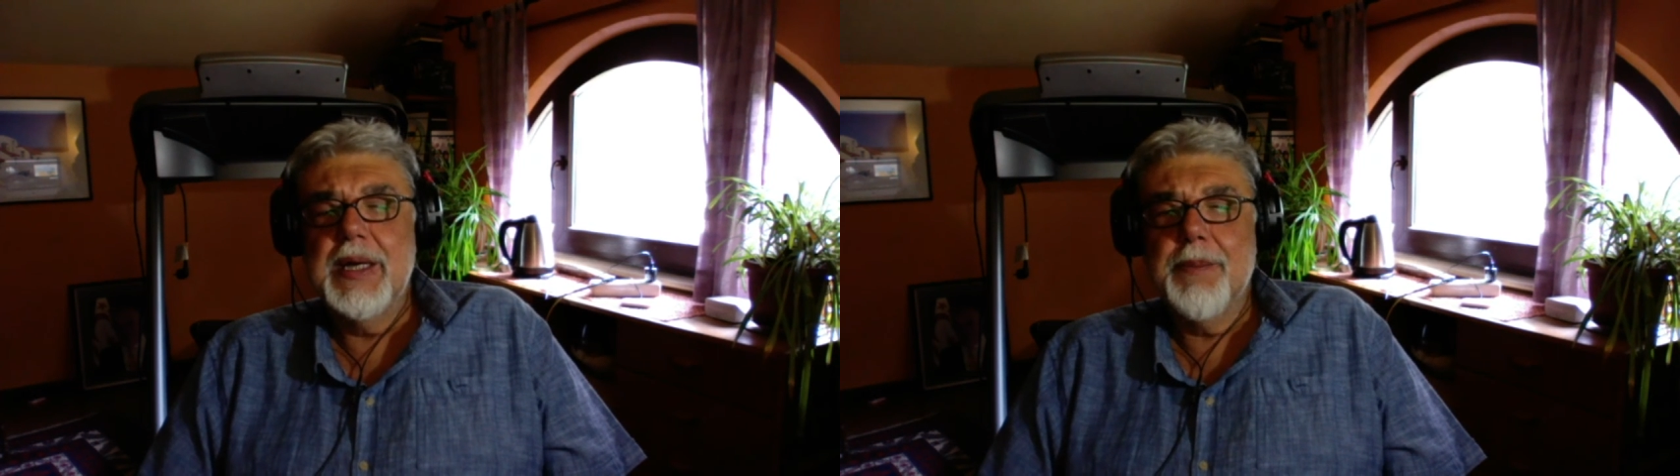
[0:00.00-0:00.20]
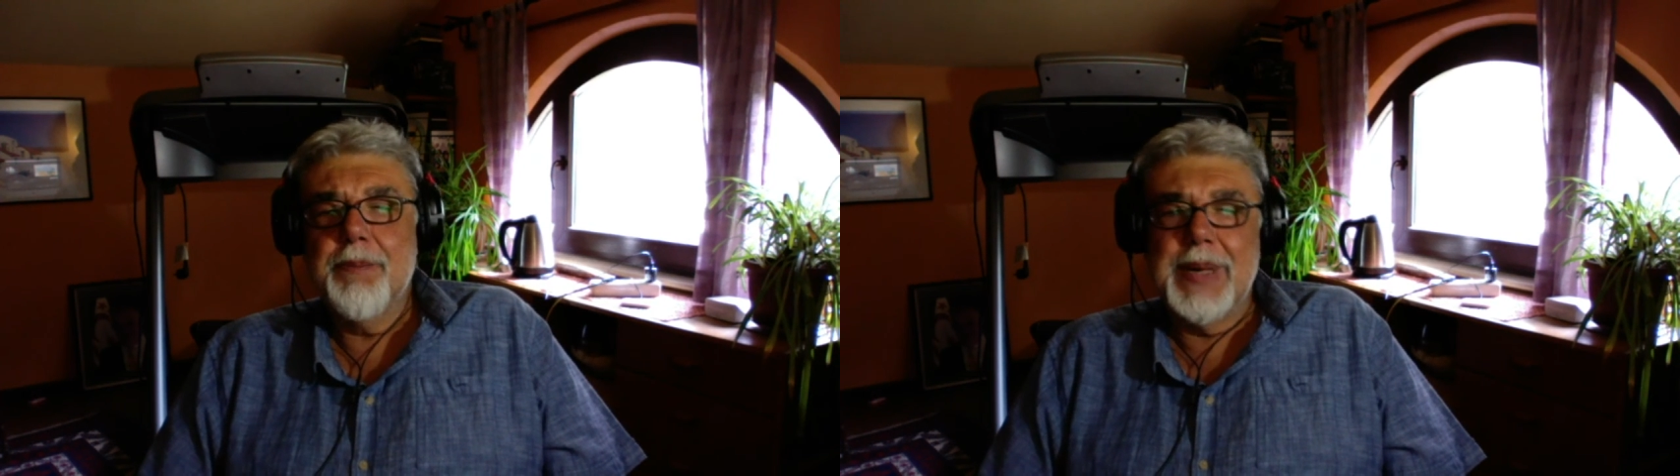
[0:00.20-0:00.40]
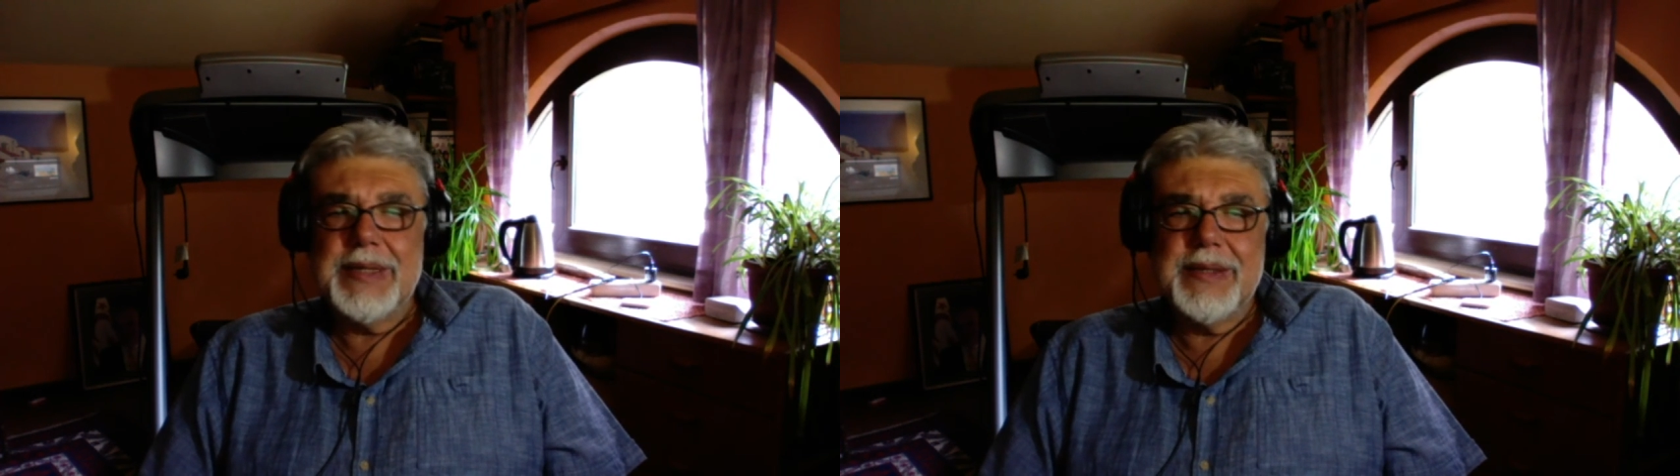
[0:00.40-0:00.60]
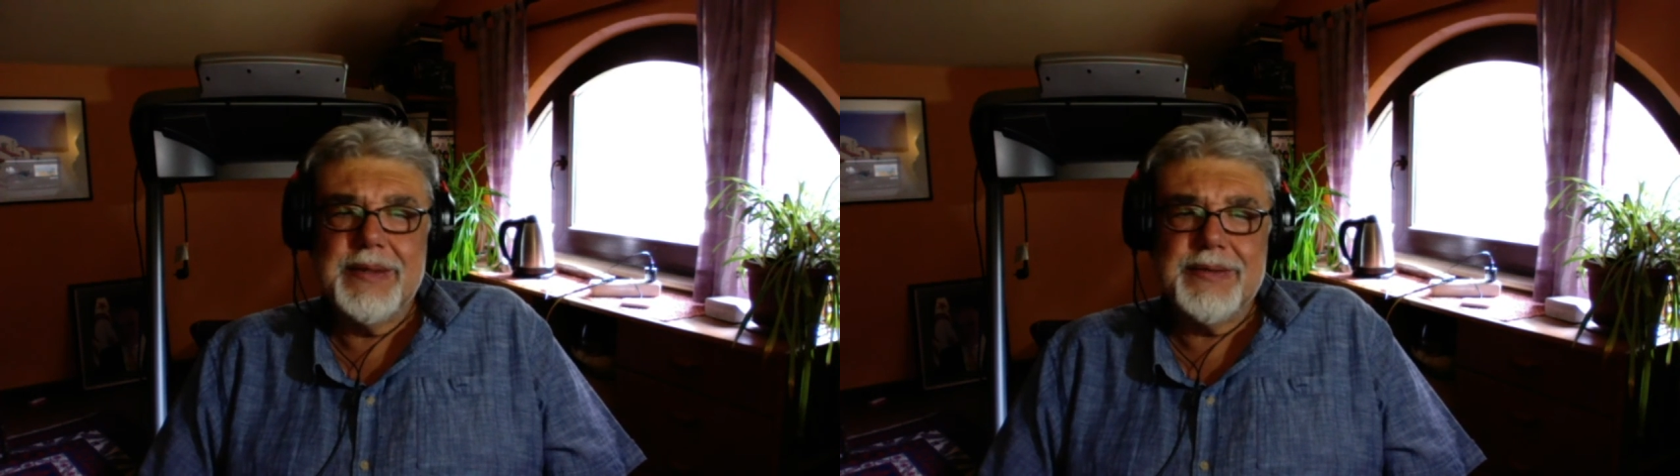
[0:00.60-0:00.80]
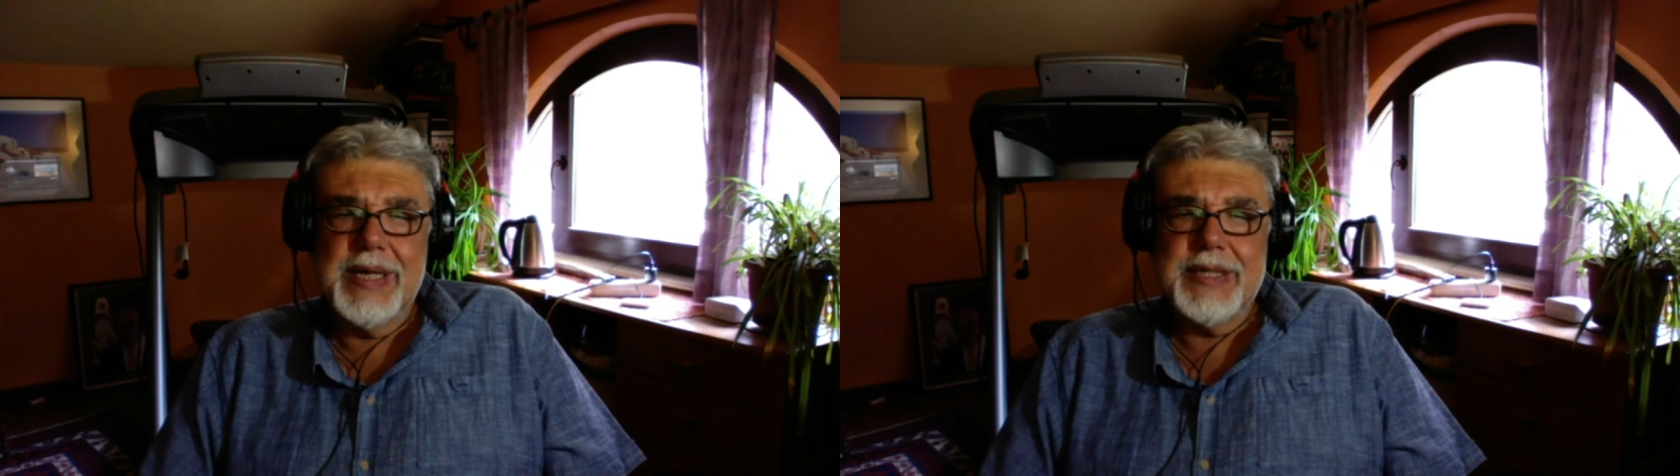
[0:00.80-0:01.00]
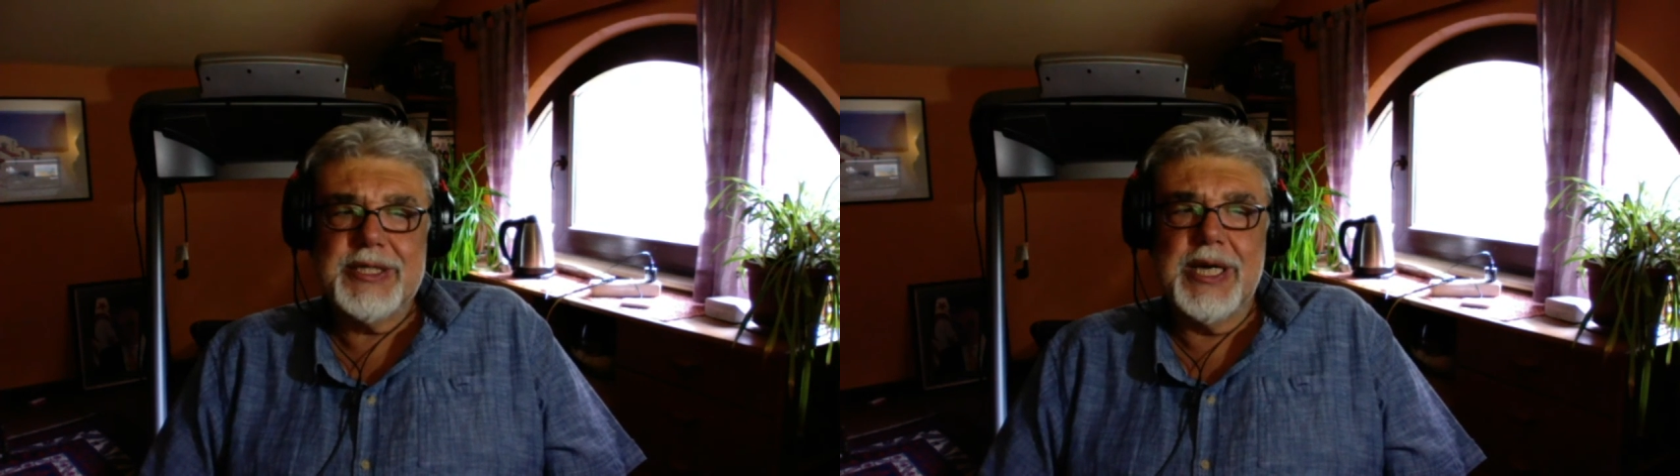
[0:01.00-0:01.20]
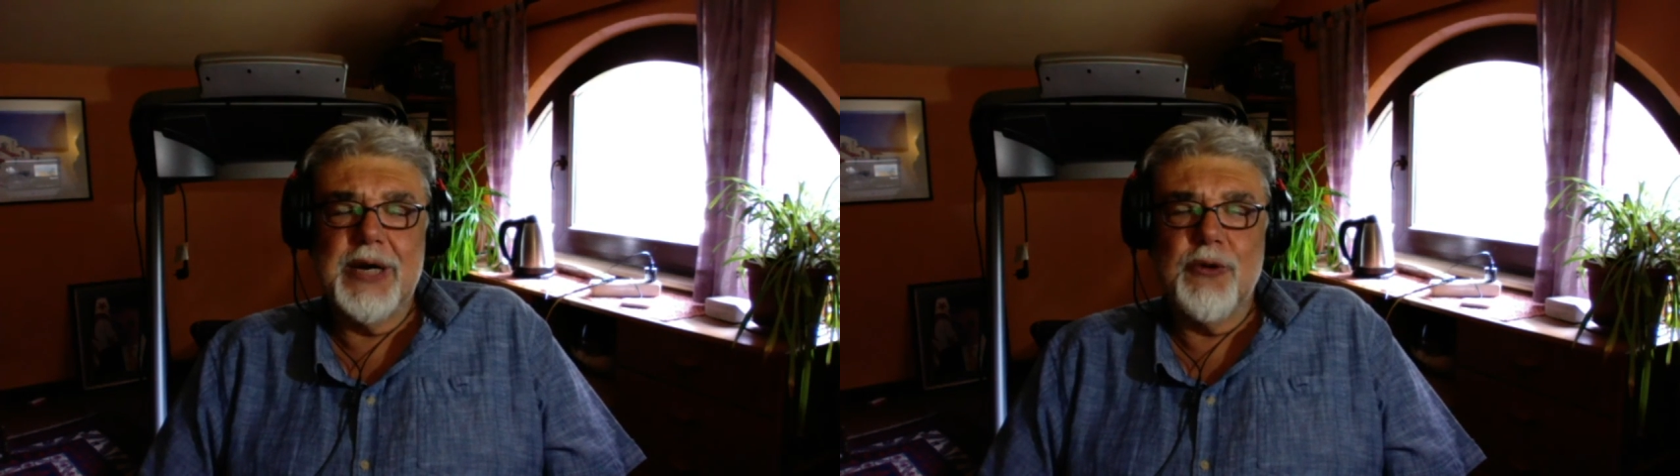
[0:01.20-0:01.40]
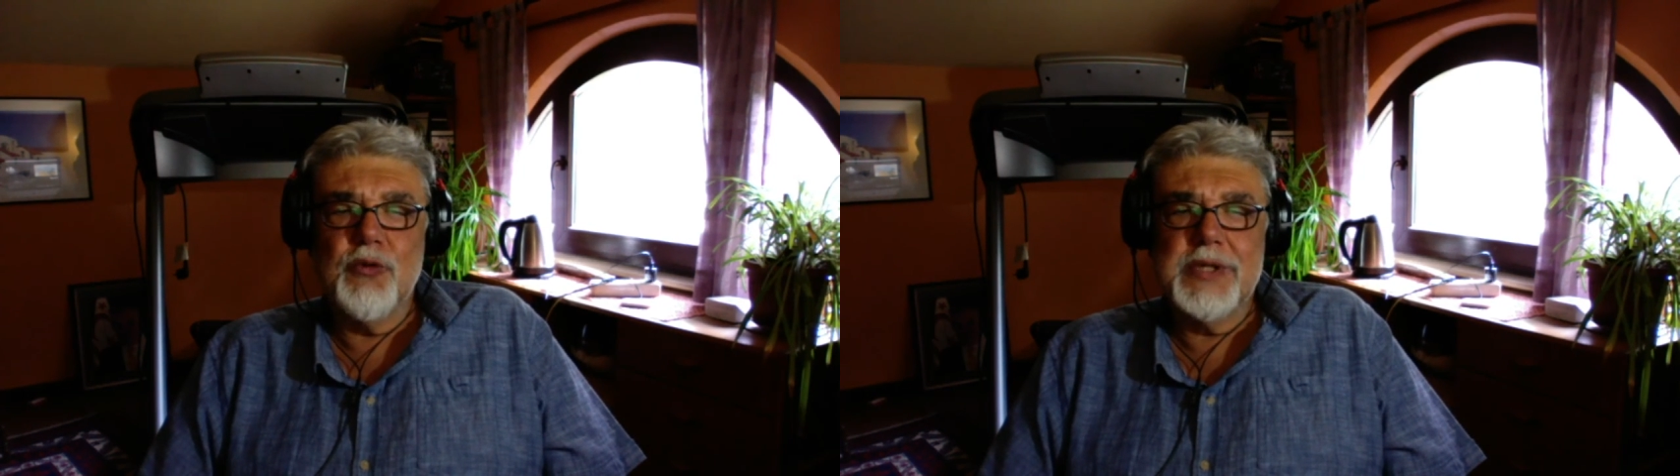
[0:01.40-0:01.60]
but Russia
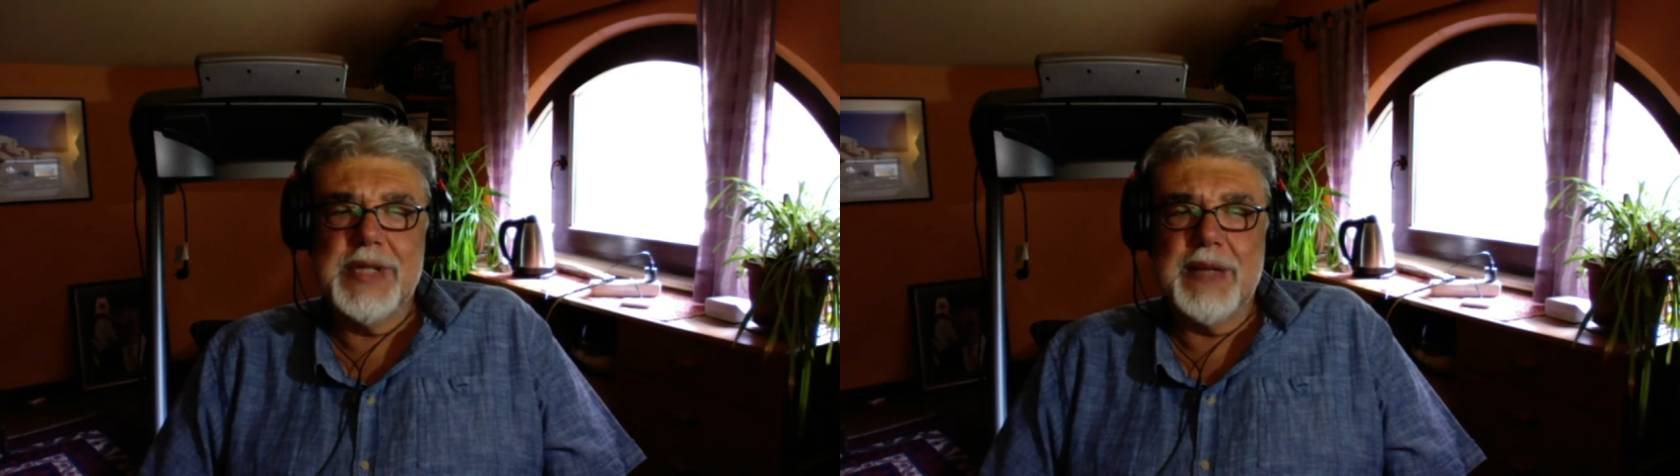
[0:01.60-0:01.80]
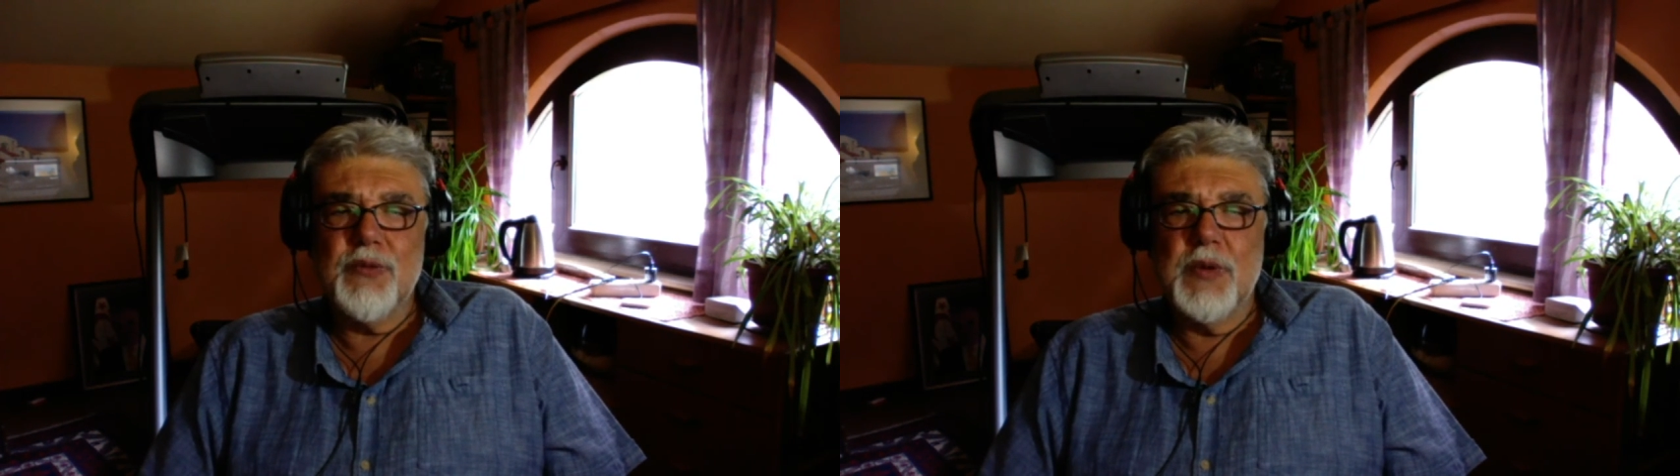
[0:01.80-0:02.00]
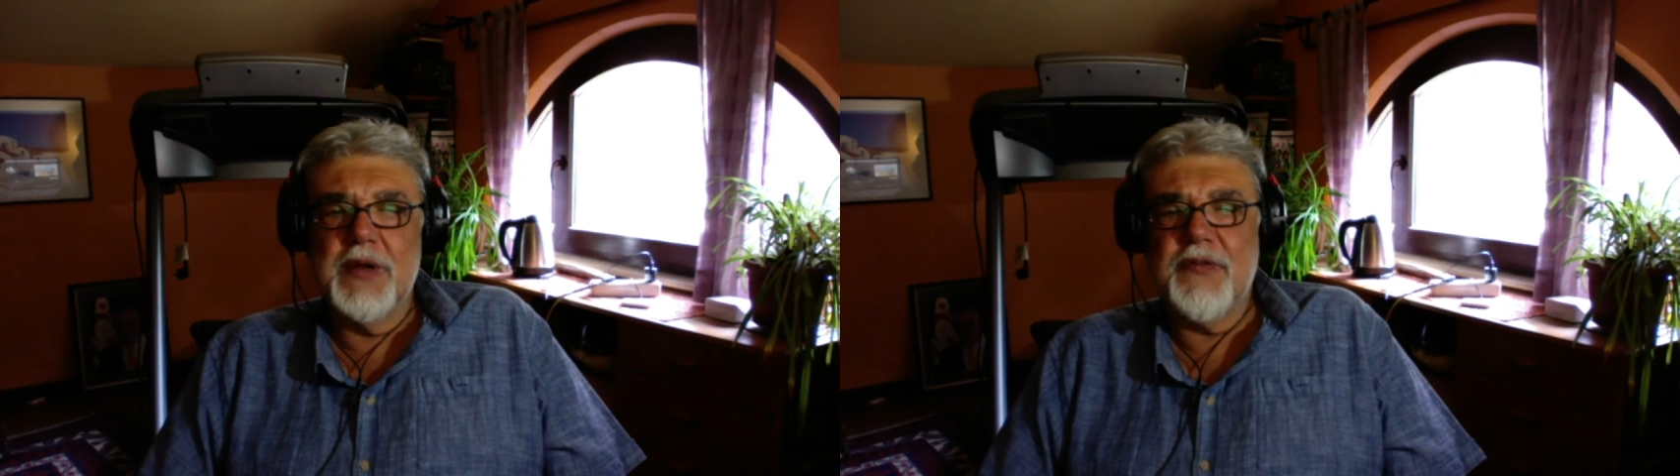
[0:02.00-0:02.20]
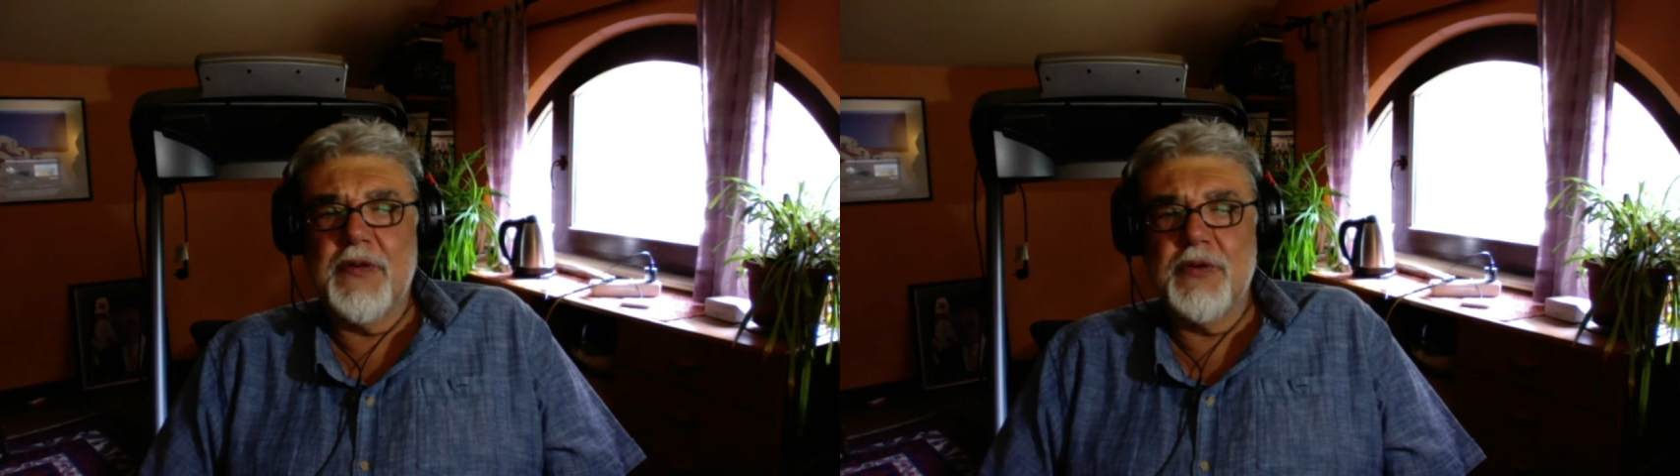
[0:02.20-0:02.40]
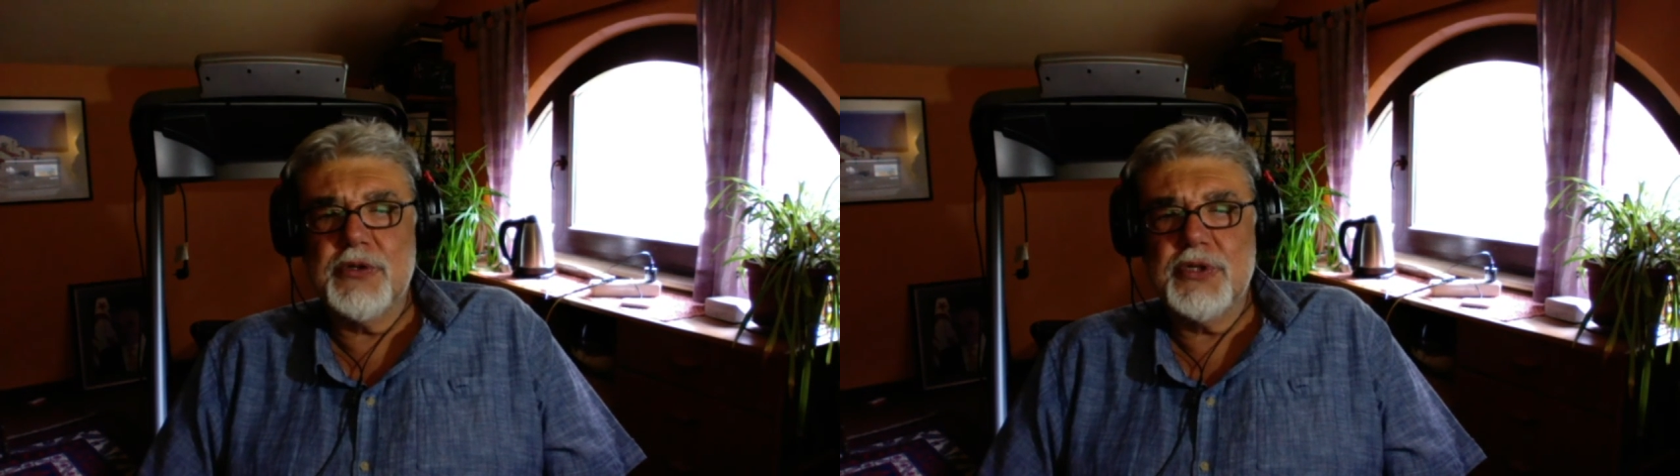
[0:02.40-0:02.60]
would not want to